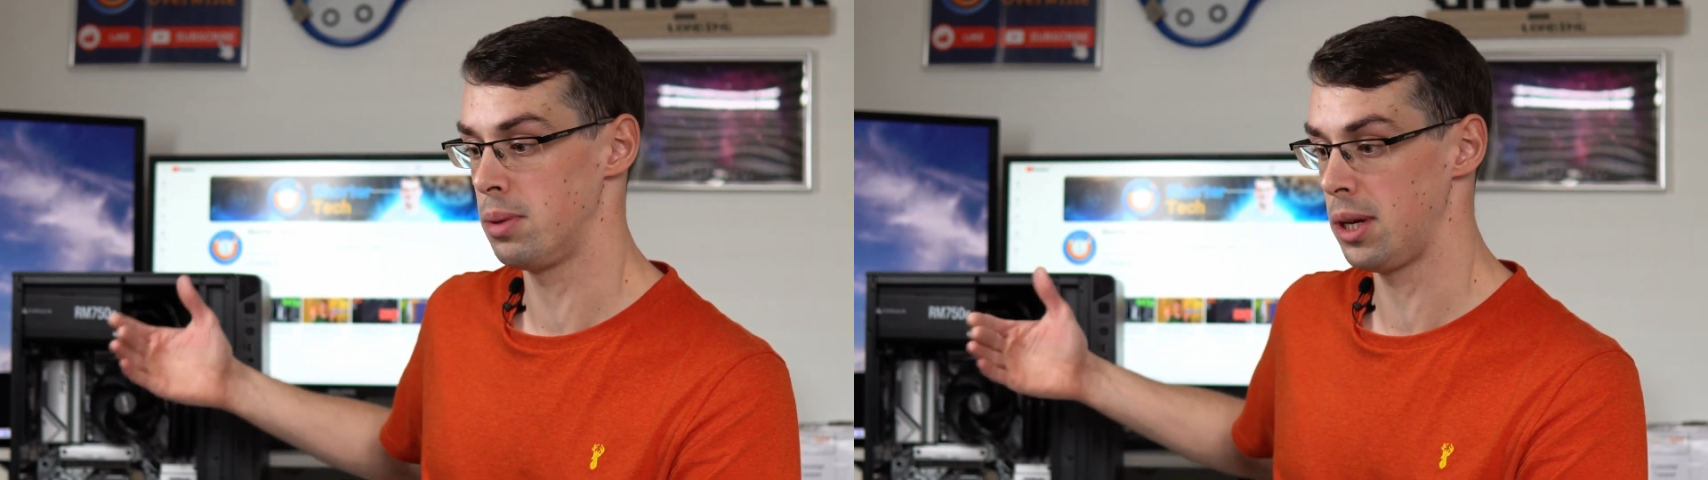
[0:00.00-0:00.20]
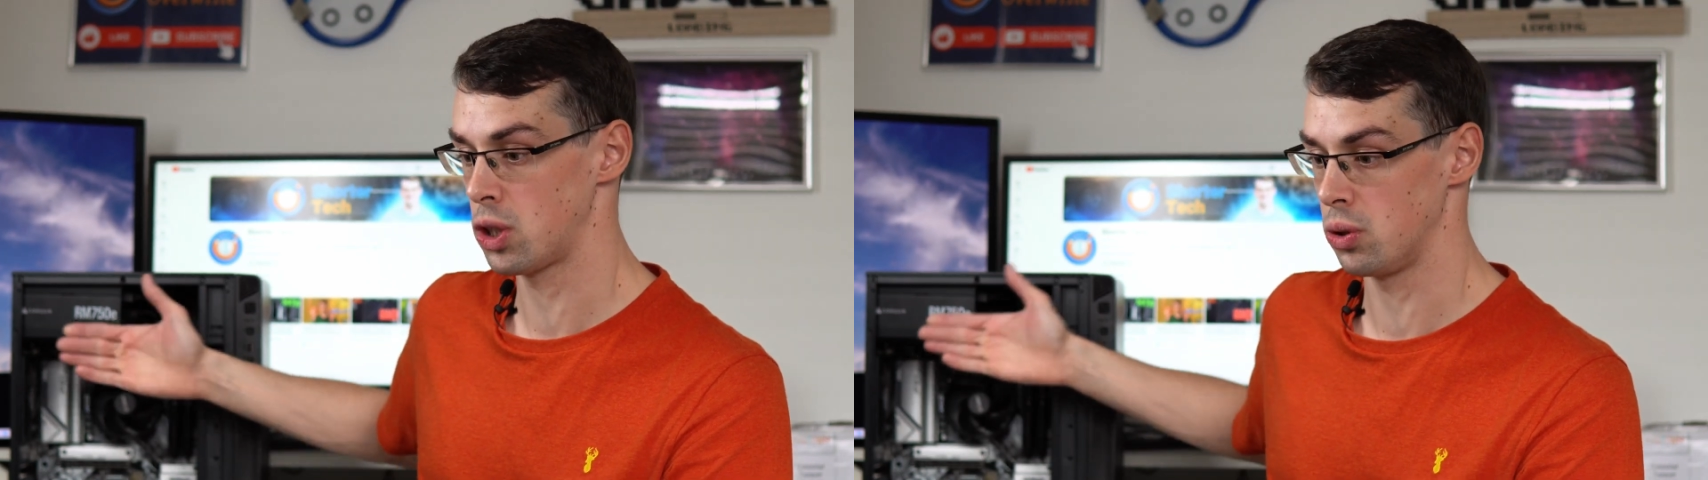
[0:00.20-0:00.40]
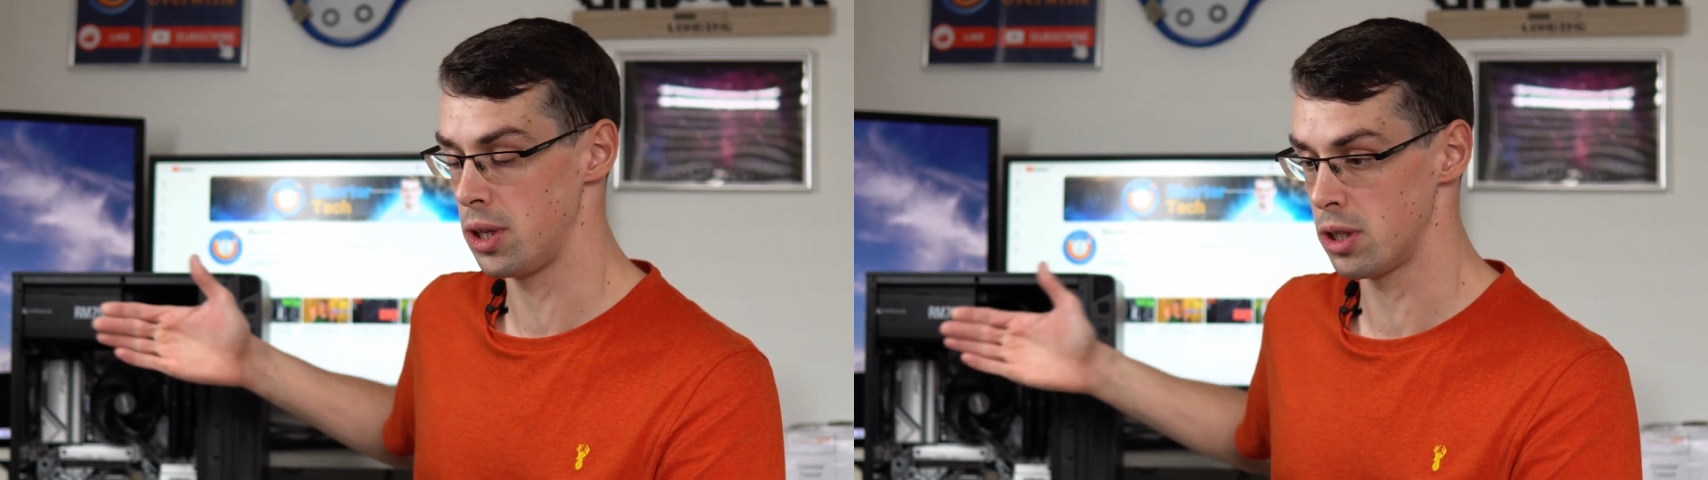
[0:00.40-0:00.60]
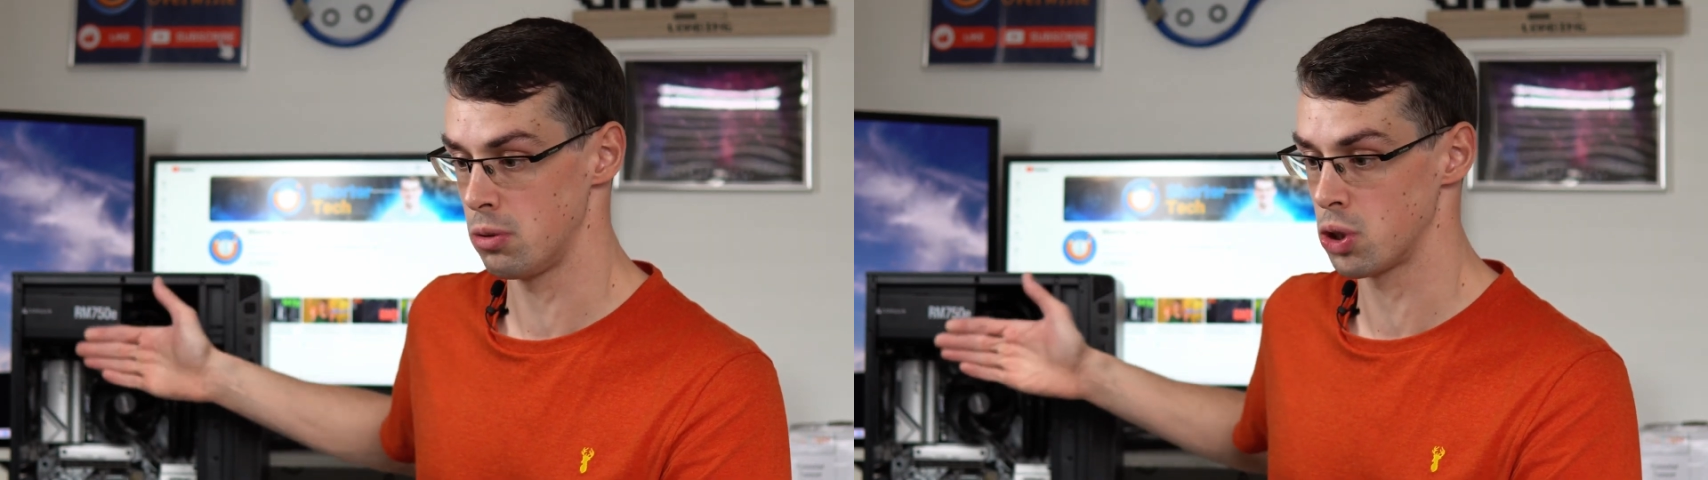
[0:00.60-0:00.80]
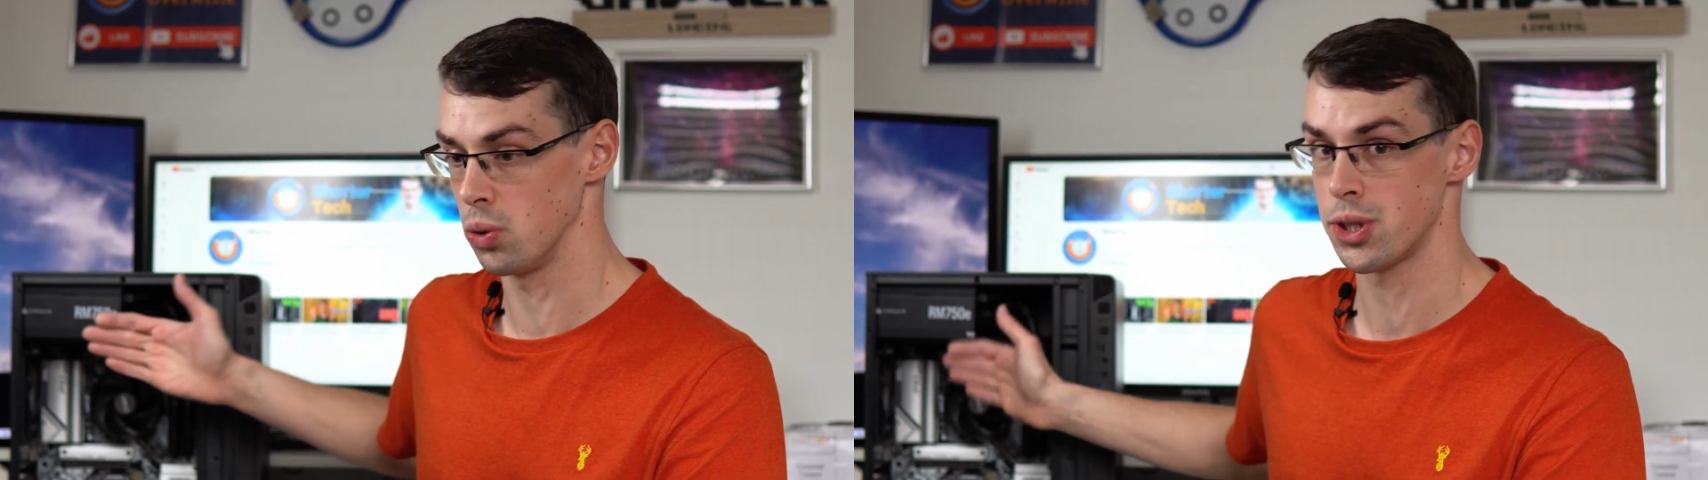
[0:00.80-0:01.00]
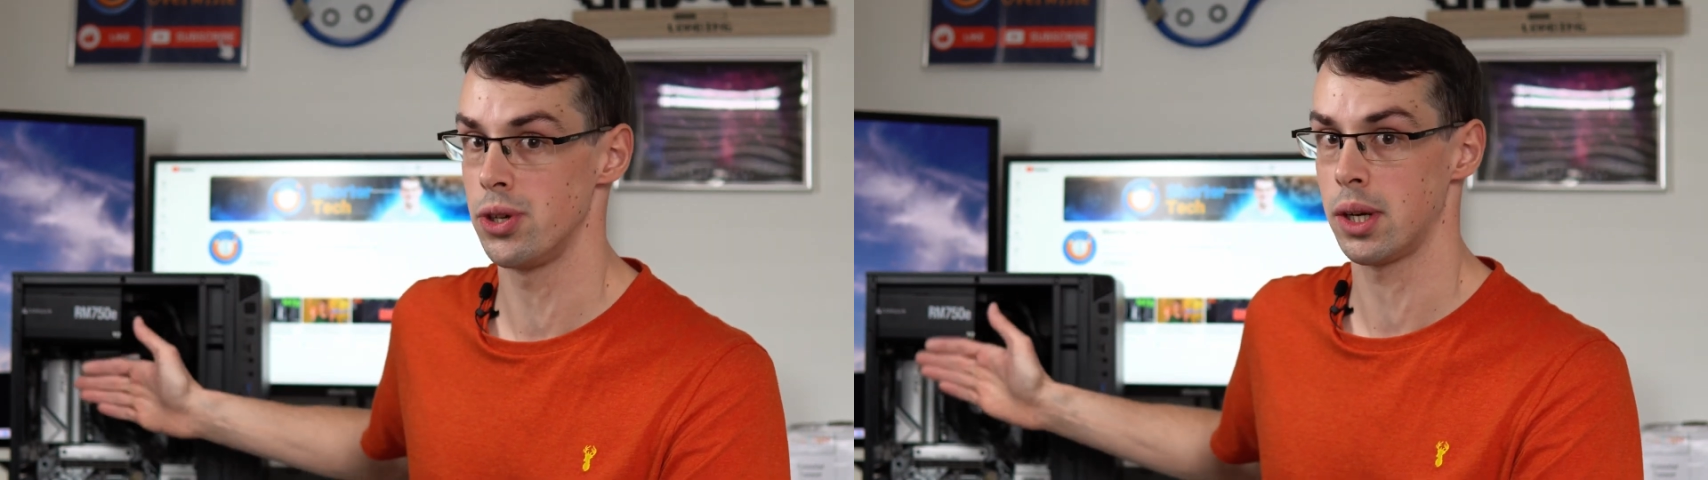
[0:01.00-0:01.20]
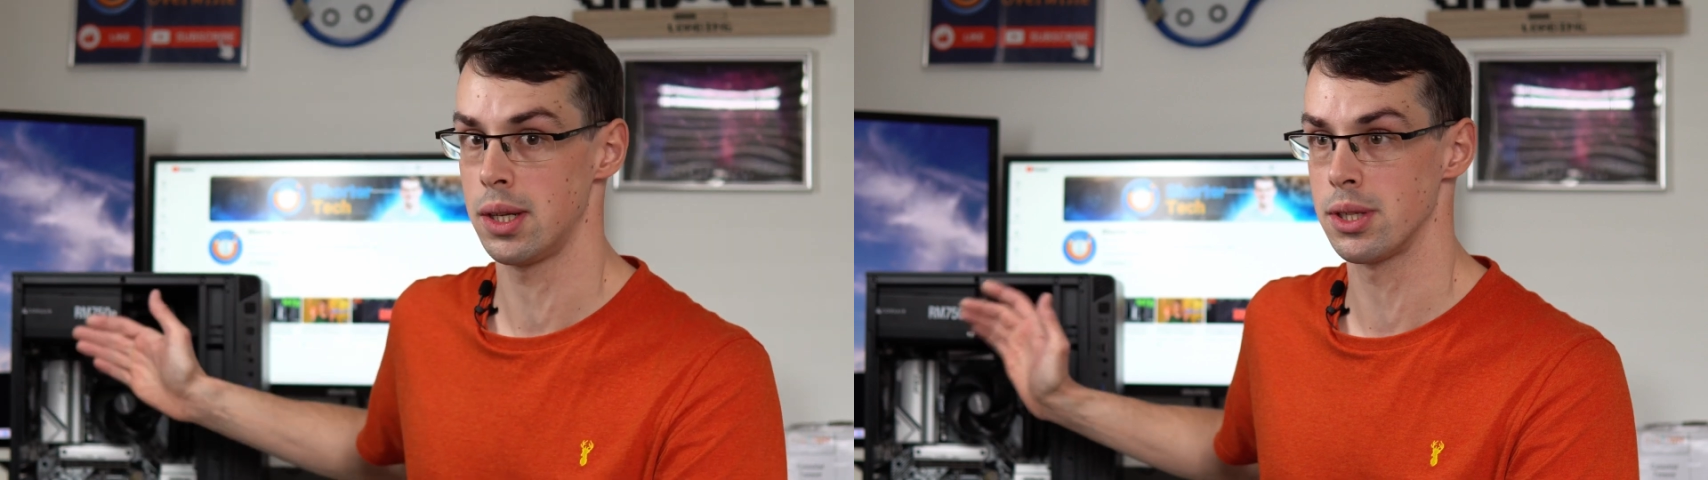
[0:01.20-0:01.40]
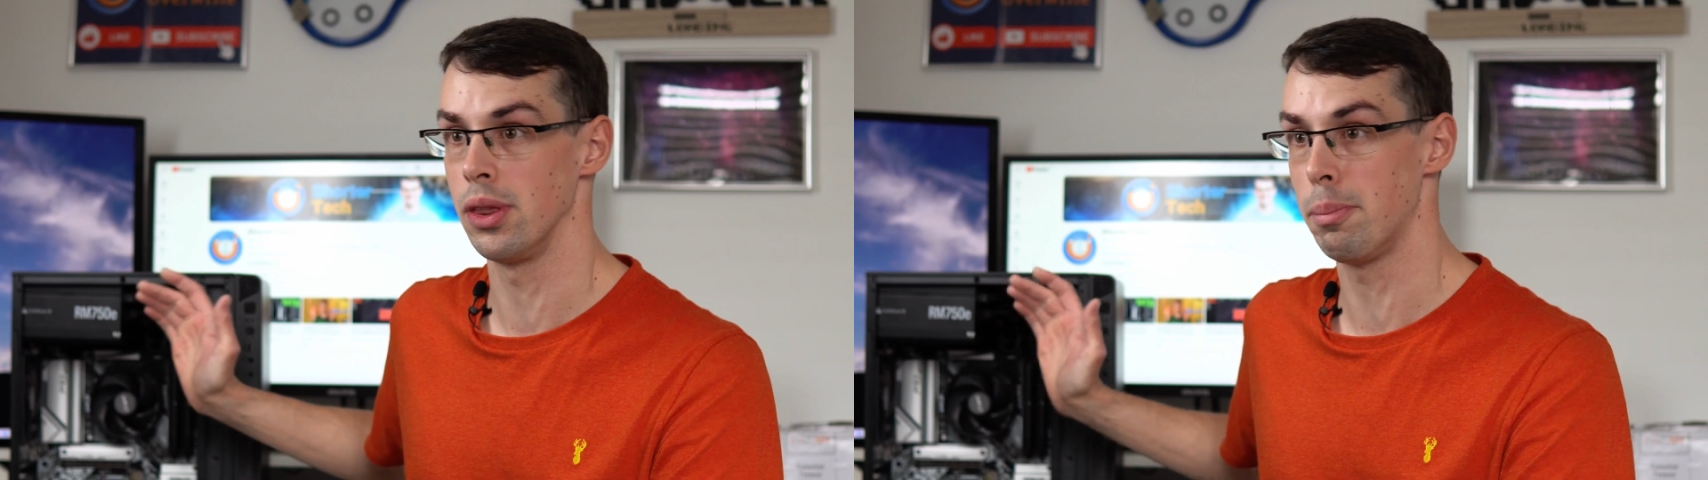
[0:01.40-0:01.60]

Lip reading: and make sure there's no short circuits on the